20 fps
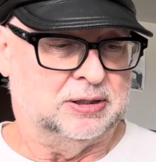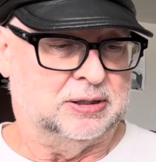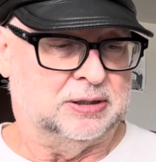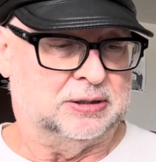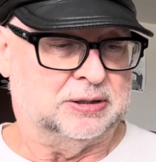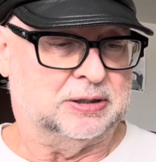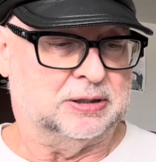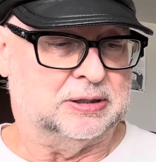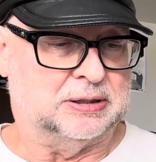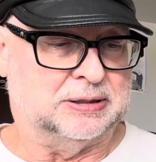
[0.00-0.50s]

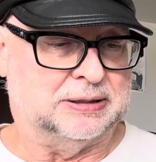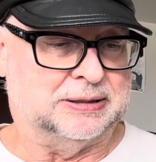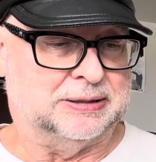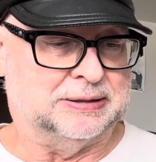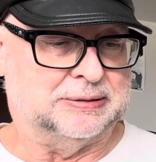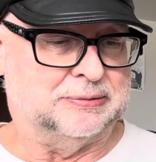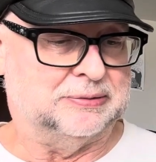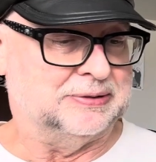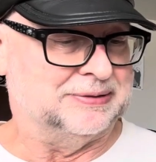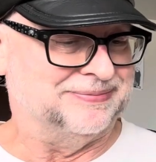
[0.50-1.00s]

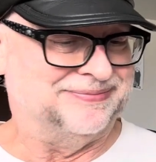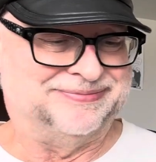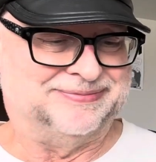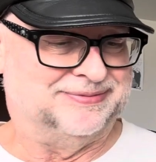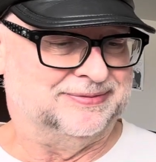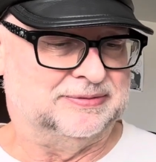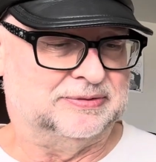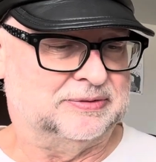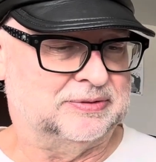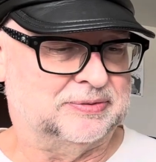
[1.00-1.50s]
Yeah,
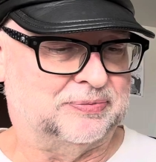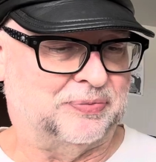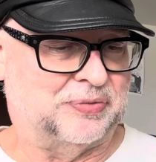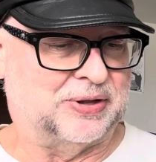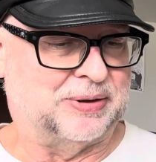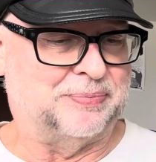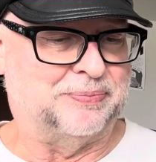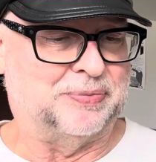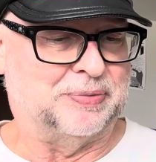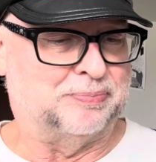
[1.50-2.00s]

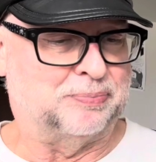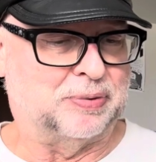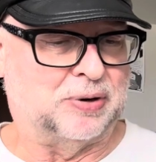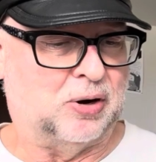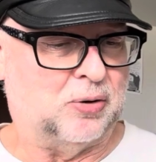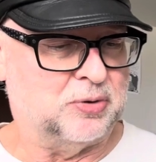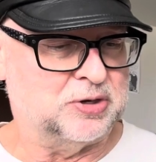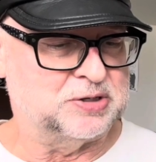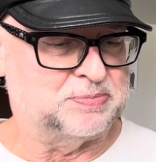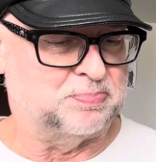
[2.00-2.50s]
I'm
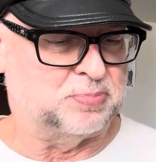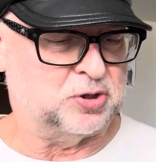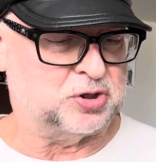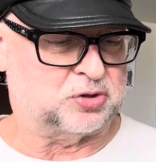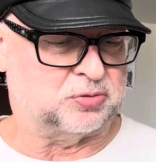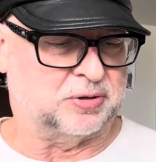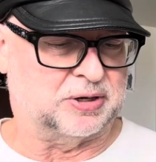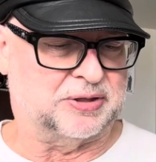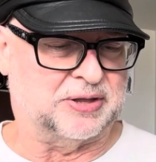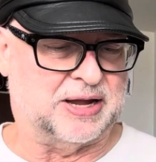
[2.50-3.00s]
always
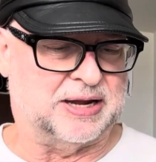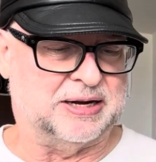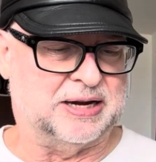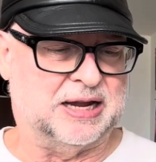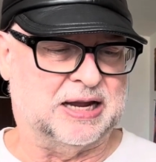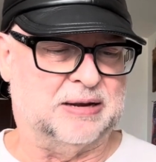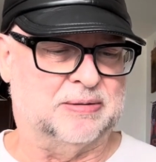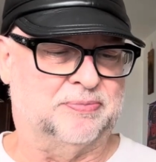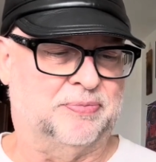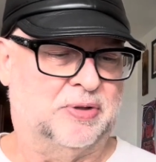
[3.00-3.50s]
butchering that
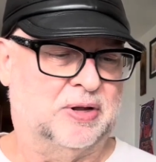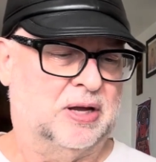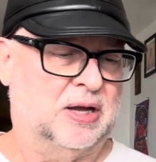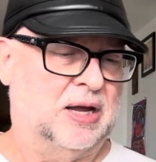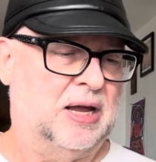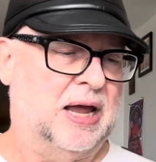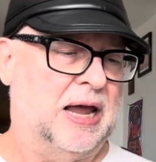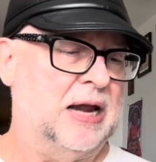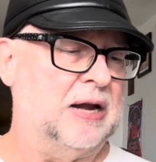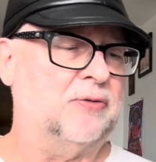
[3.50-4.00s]
name.
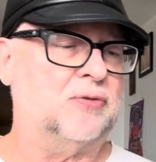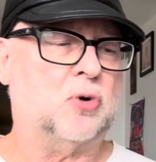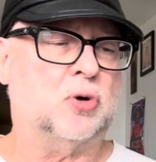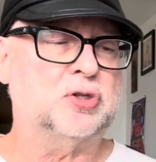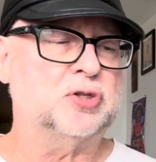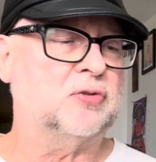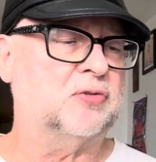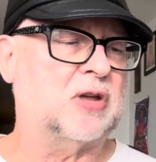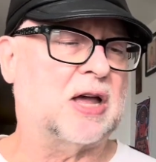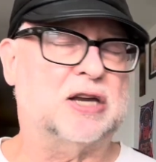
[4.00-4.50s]
And of
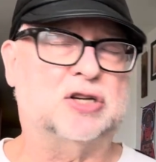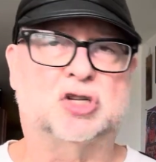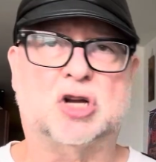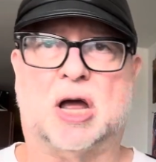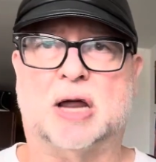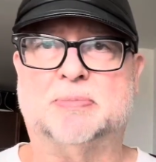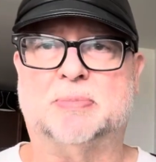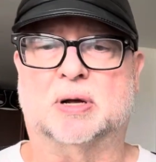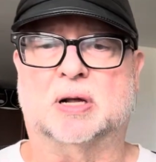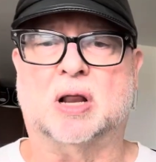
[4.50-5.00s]
course, you've got
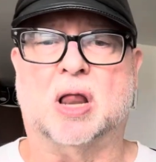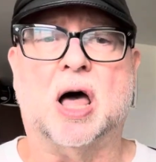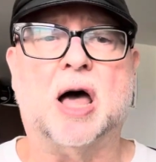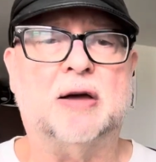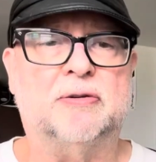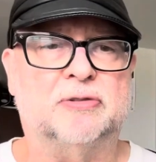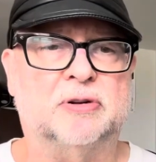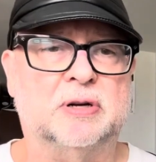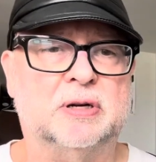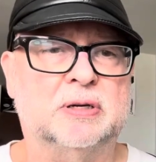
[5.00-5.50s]
John
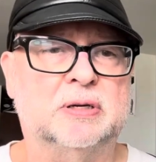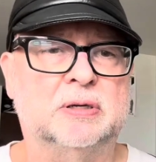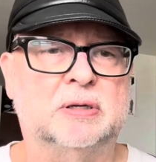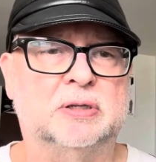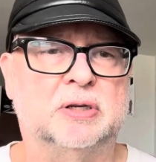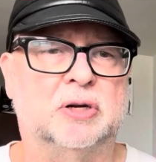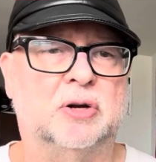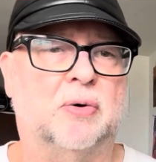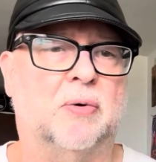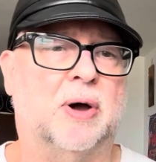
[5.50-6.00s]
McLaughlin,
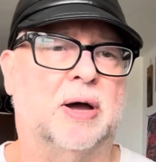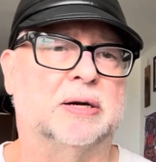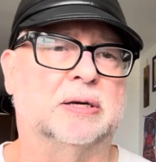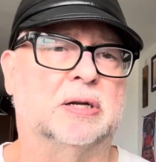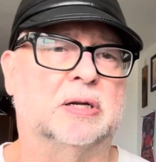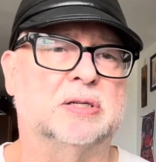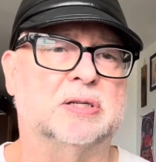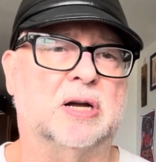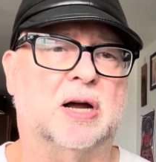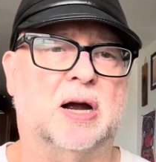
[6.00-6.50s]
on
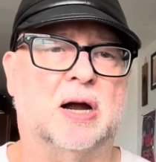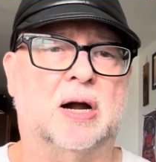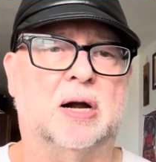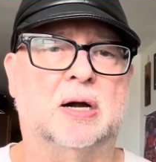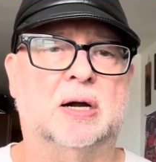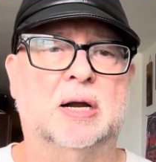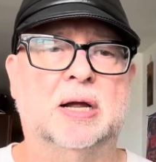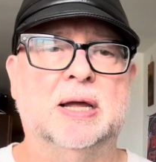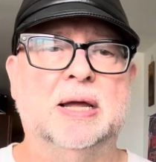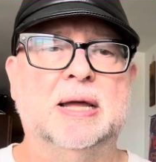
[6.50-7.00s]

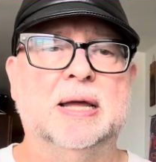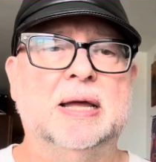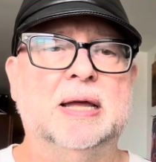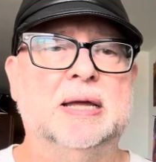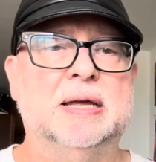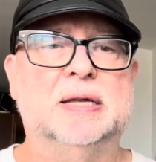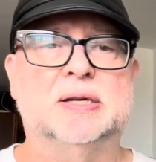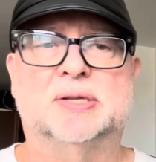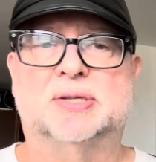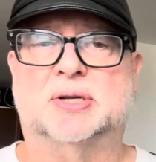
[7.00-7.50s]
guitar.
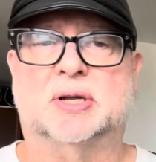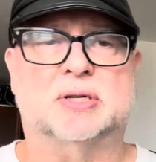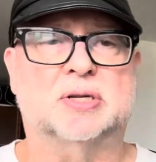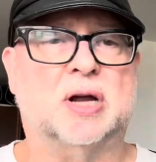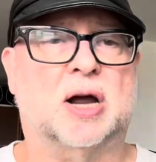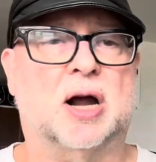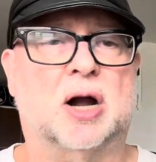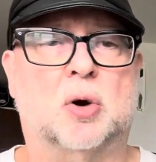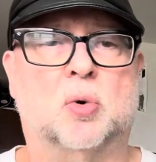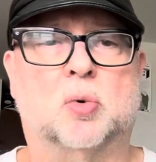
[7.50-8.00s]
His
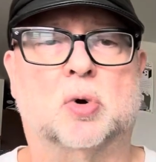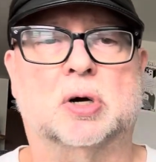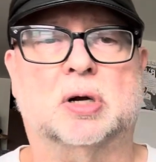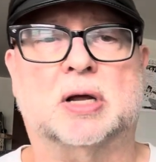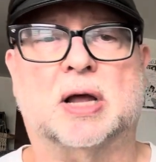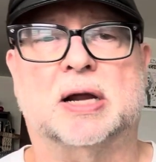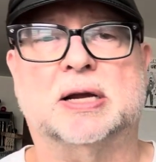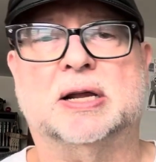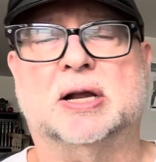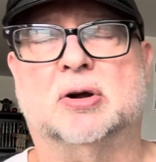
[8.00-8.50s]
guitar work
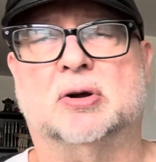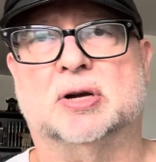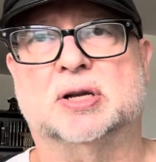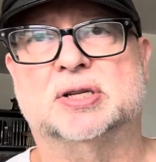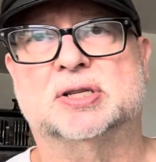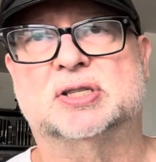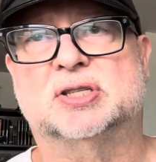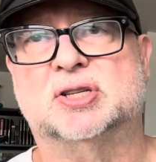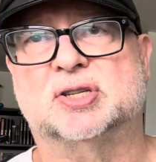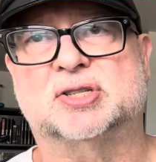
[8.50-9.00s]
on here
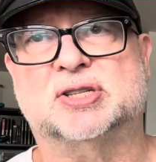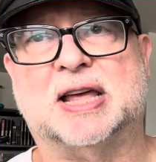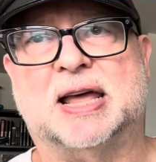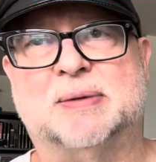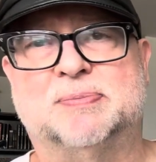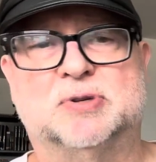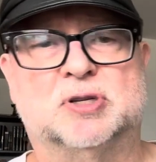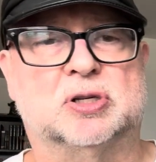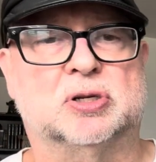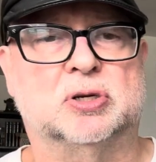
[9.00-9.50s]
is just
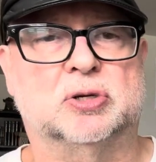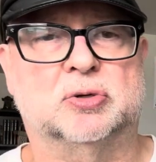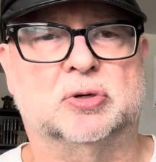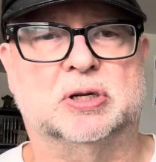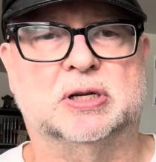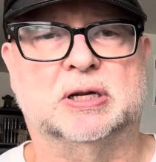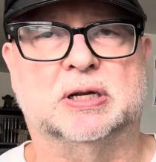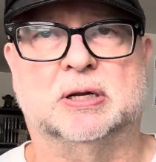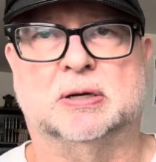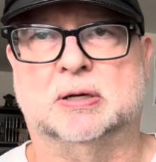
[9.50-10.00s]

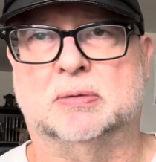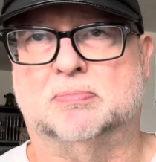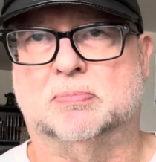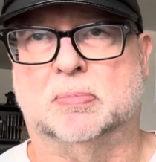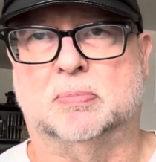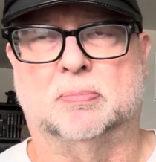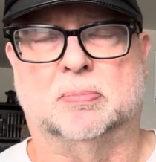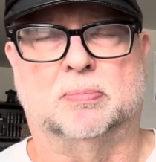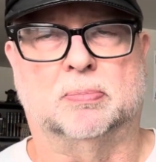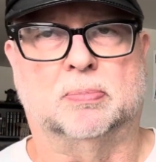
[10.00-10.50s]
absolutely
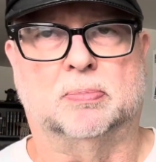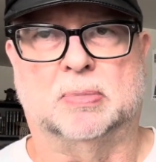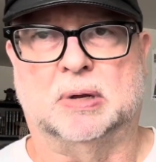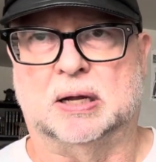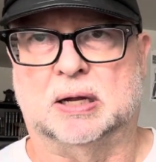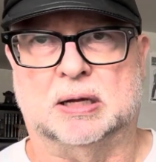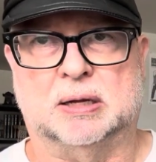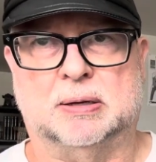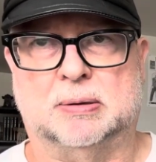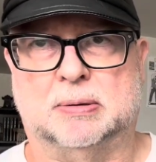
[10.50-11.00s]

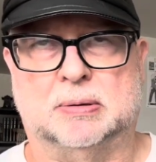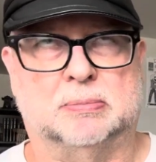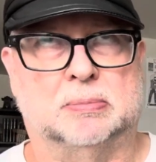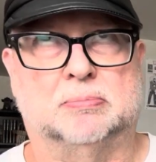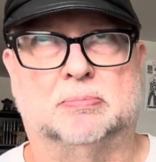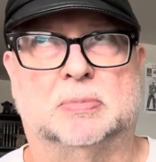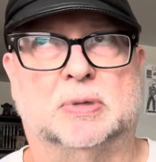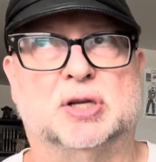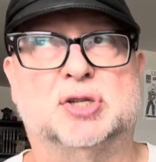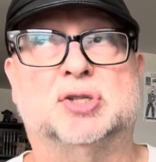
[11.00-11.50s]

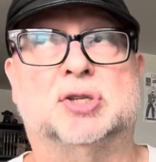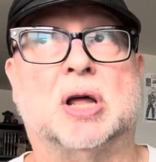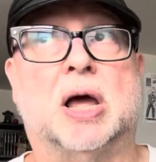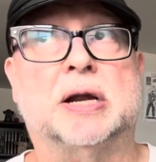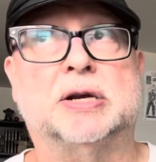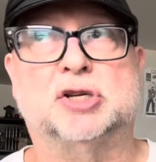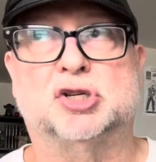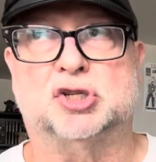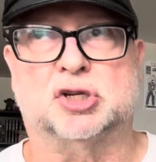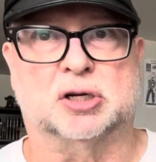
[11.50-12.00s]

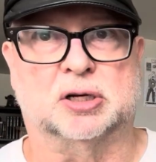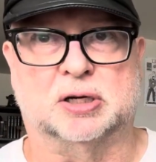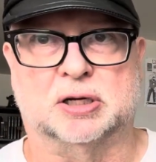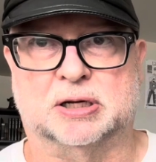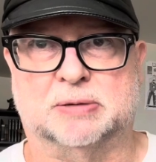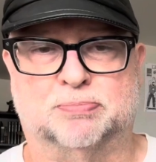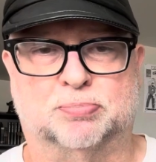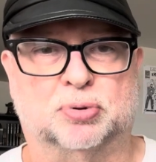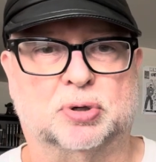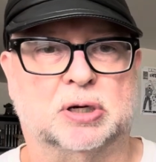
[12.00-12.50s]
astonishingly
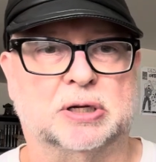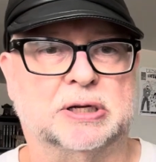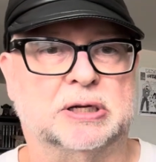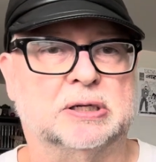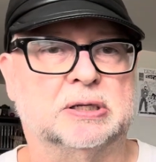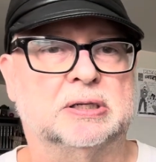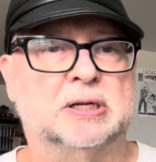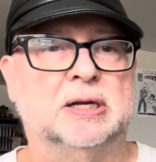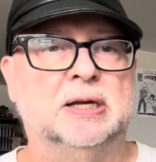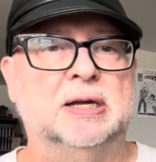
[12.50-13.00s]
brilliant.